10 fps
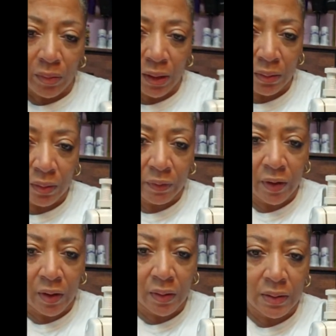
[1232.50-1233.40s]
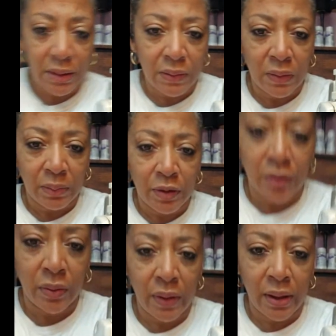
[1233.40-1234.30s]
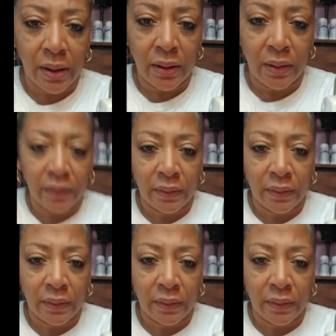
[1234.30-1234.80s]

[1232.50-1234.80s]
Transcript: and you can see what I'm doing right here.